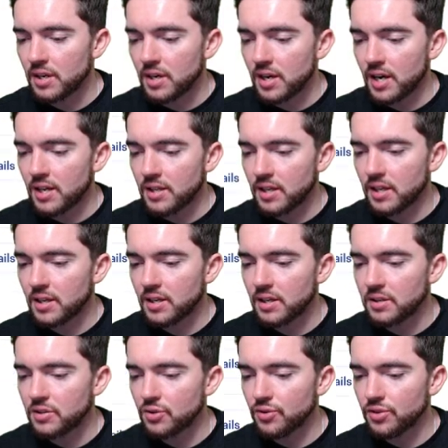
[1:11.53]
and then
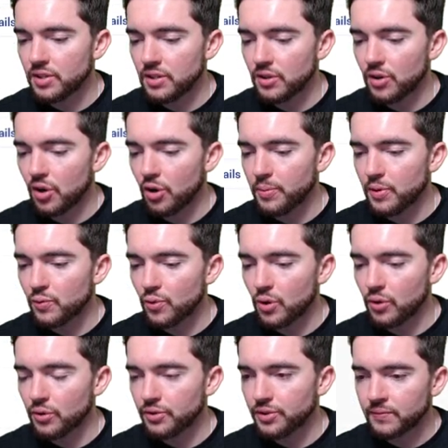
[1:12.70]
you see their open
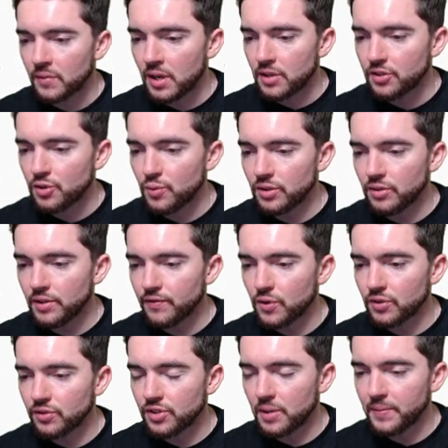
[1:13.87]
roles. So you wanna look
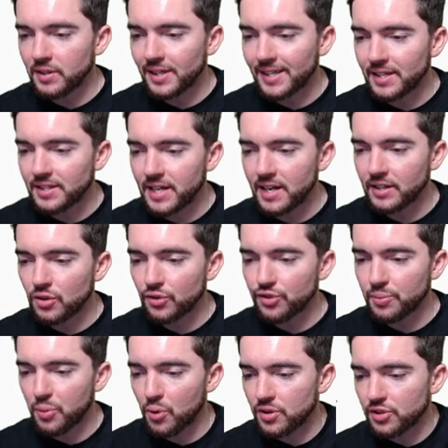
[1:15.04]
for something like a technical
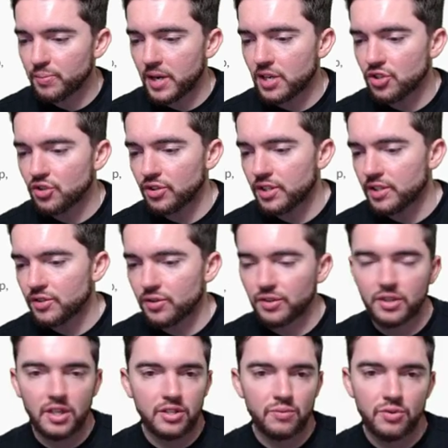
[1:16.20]
support specialist or
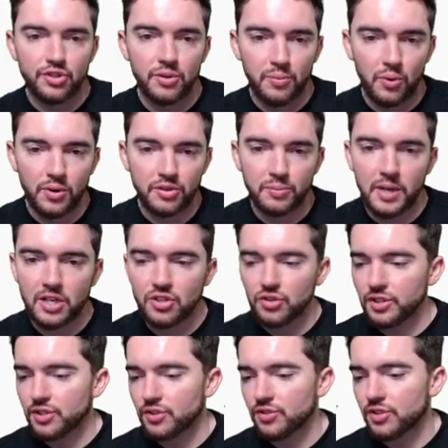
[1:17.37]
customer support
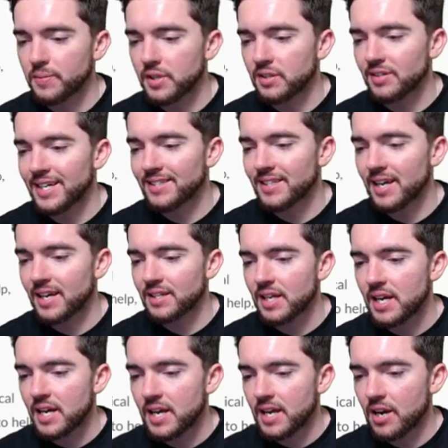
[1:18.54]
specialist or something like that.
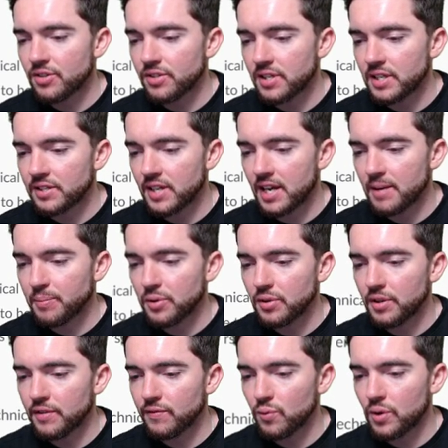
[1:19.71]
Here's an example
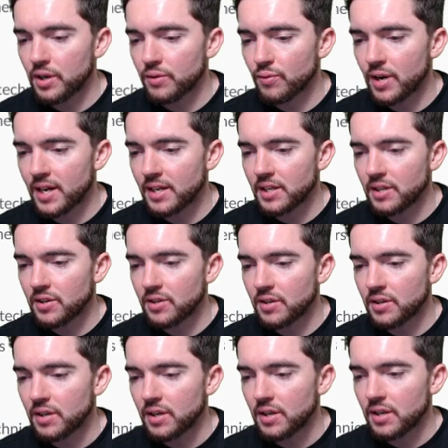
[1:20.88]
of one right here.
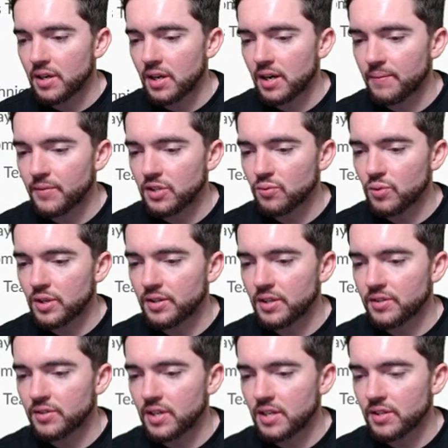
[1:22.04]
Um, this one
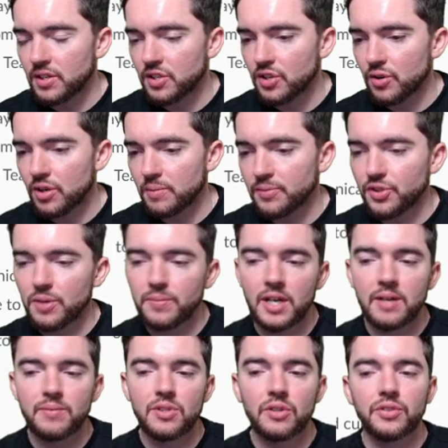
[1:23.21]
says Europe.
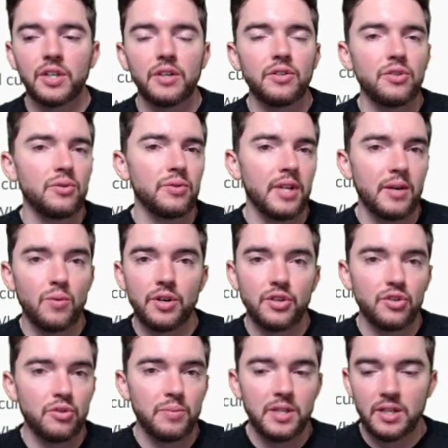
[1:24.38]
Sometimes they'll tell you they want you
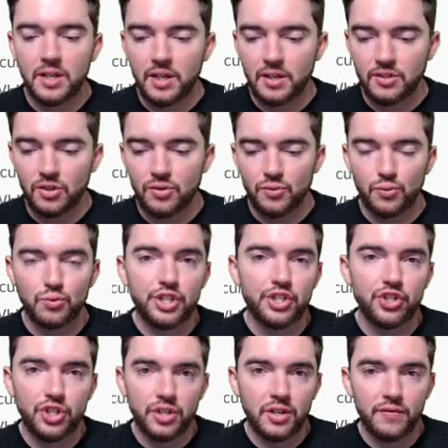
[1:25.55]
to be in a certain
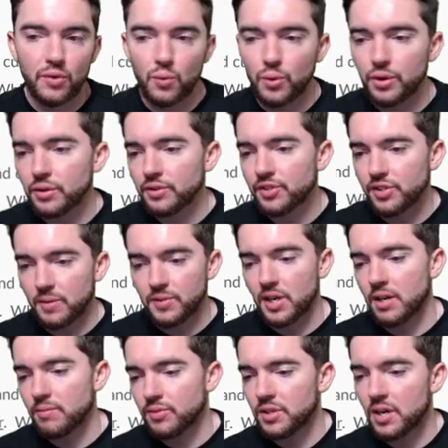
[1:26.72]
region of the world,
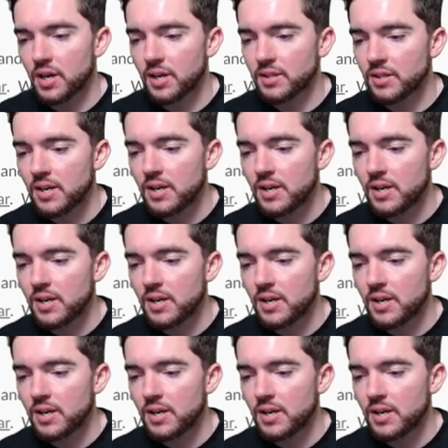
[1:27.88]
sometimes not.